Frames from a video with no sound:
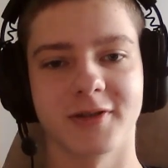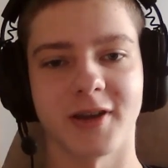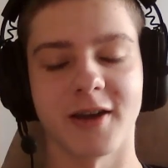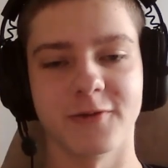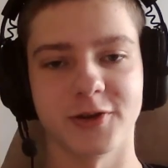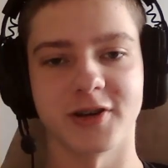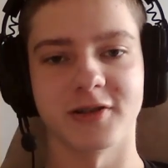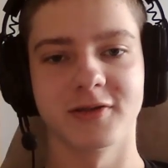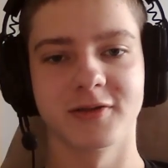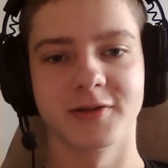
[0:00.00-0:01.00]
Every day.
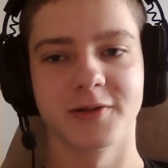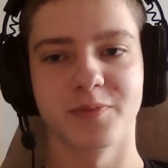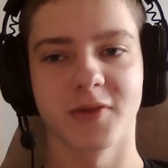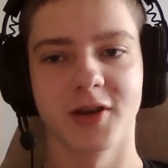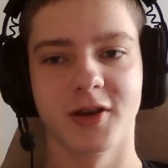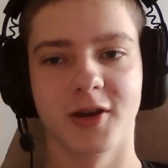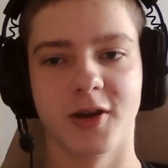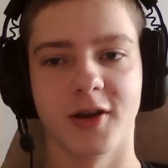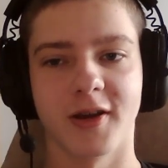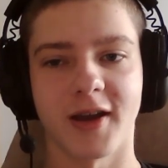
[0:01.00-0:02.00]

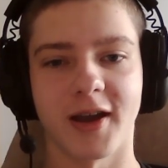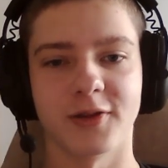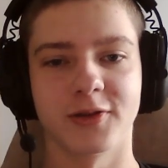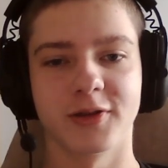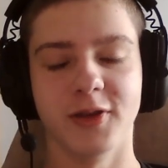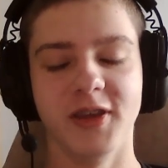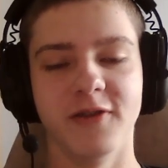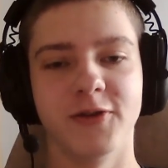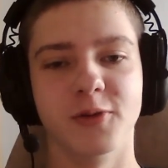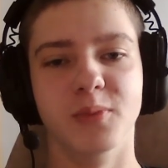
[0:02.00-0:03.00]
And
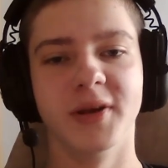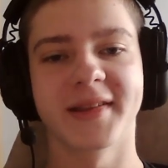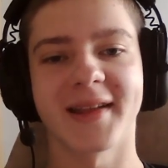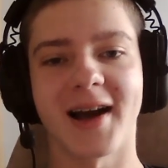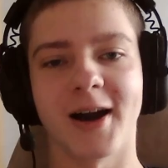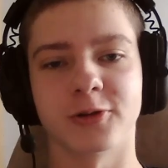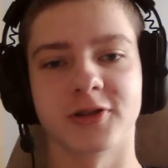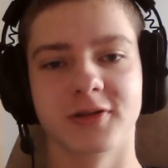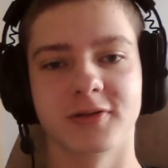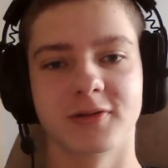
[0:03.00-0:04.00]
if you miss
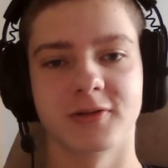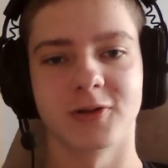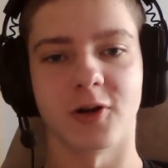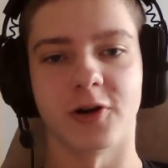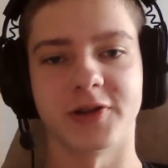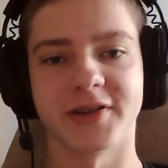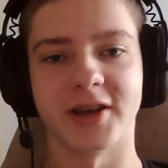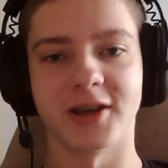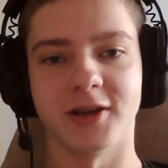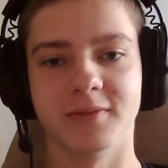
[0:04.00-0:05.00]
out on a
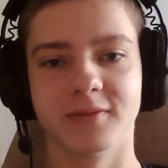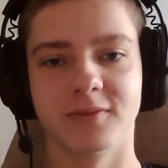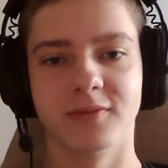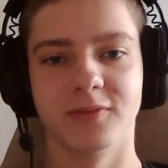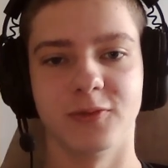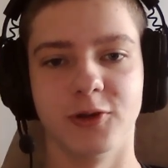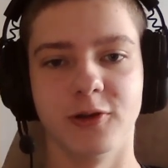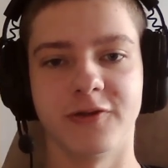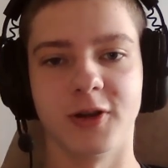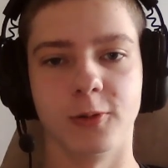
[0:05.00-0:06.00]
day, do
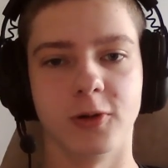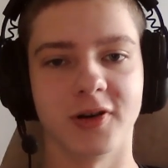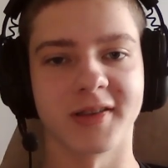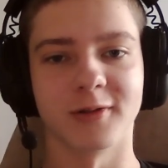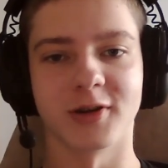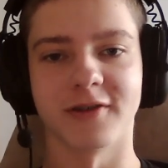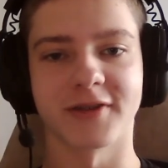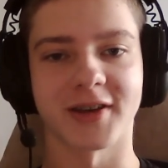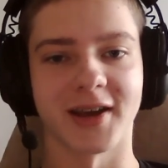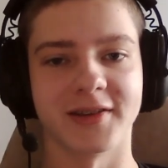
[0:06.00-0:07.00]
you feel worse? Do you have
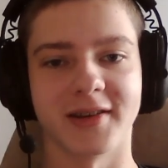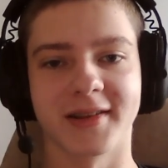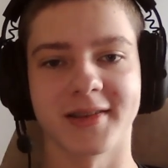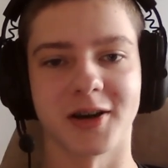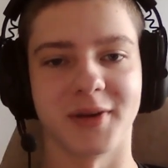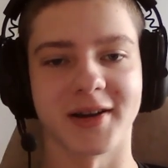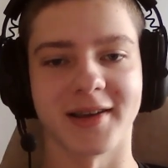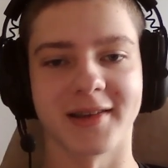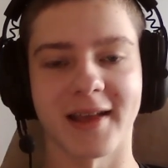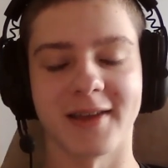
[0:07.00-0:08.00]
headaches, stomach
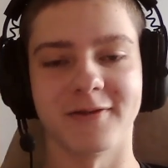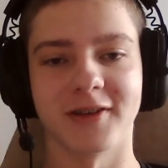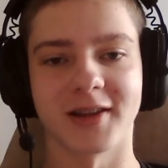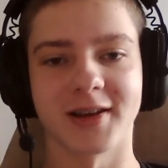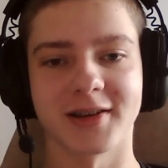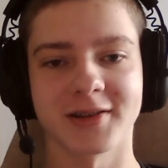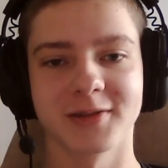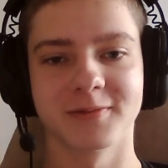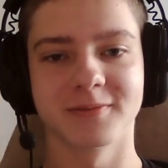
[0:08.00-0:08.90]
aches, anything like that?